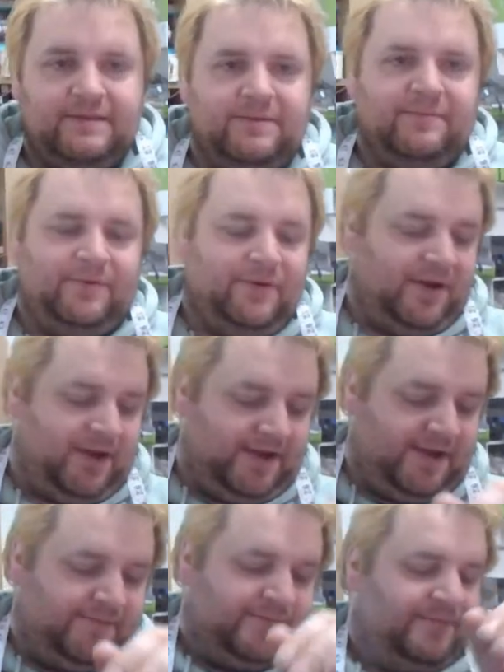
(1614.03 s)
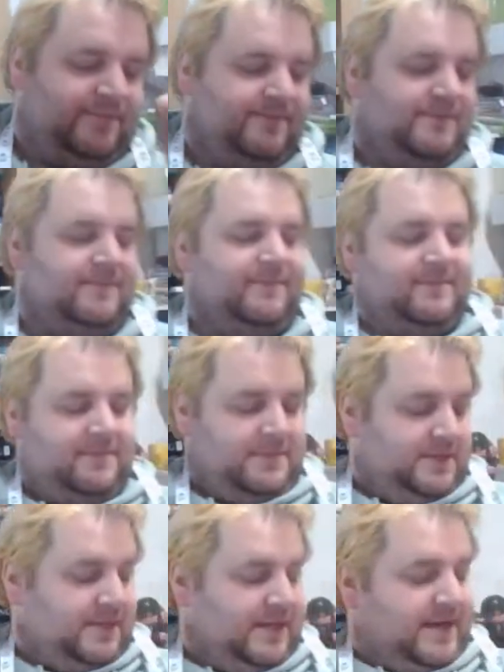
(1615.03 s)
But,
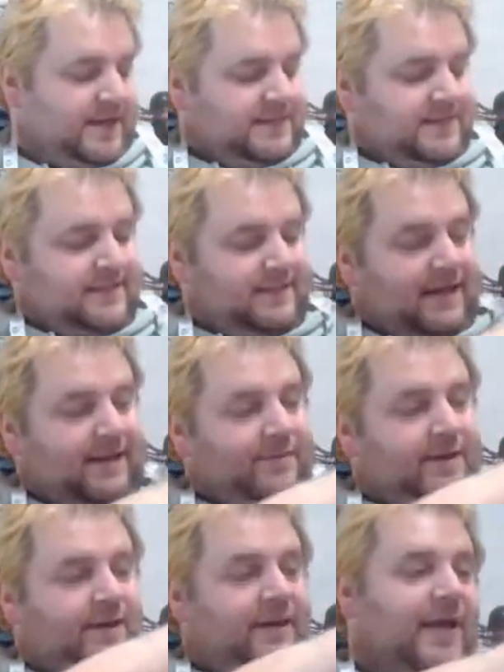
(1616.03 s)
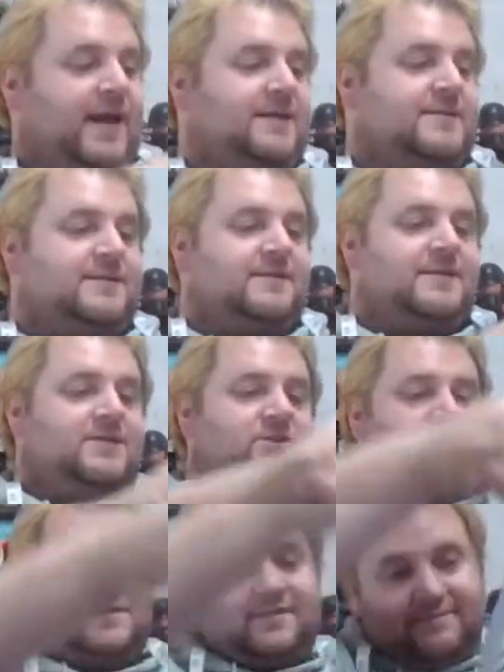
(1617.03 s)
yeah, it's still happening, I guess. It's
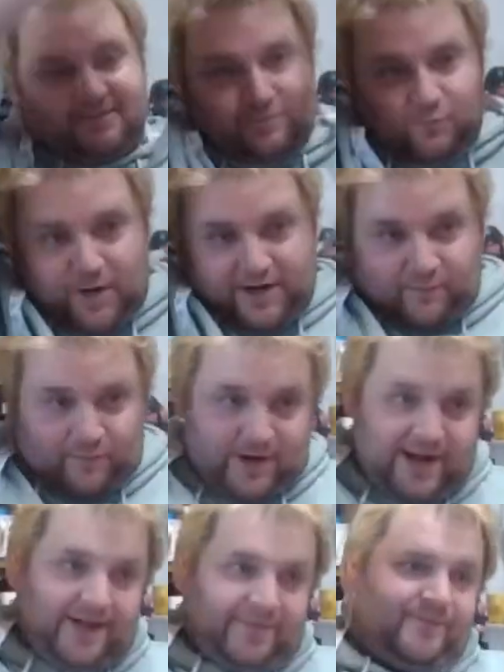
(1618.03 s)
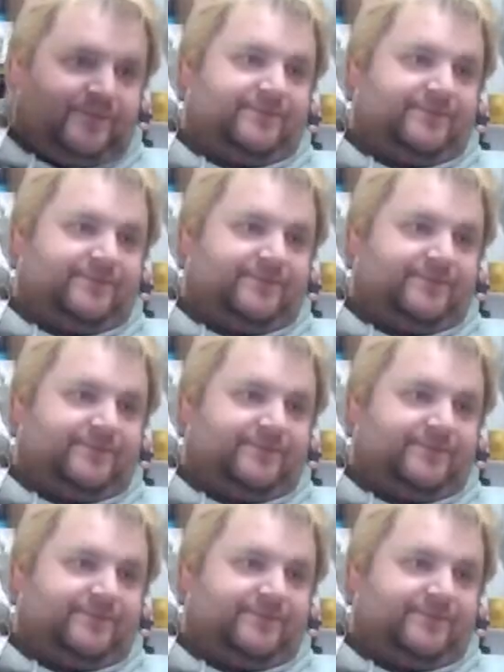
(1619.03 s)
just when and where.